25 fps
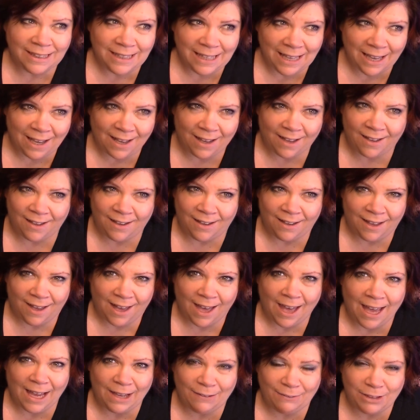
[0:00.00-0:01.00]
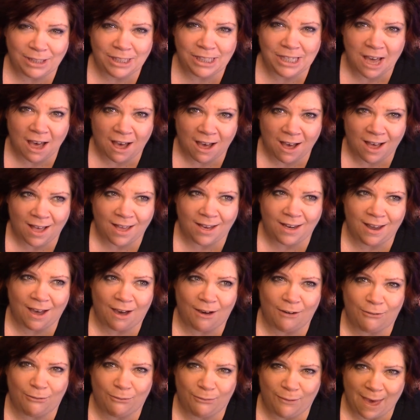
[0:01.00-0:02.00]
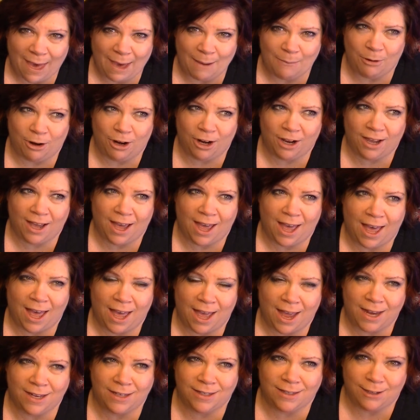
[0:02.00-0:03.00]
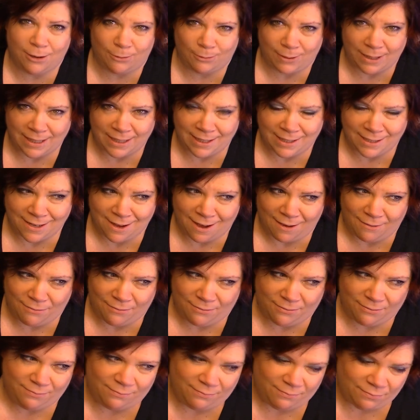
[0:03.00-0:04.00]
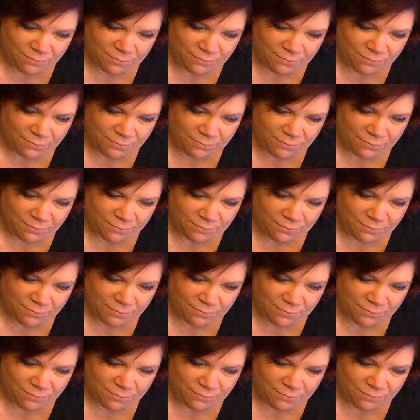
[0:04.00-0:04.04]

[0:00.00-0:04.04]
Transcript: Yeah, I have a ton of fabric and sewing stuff.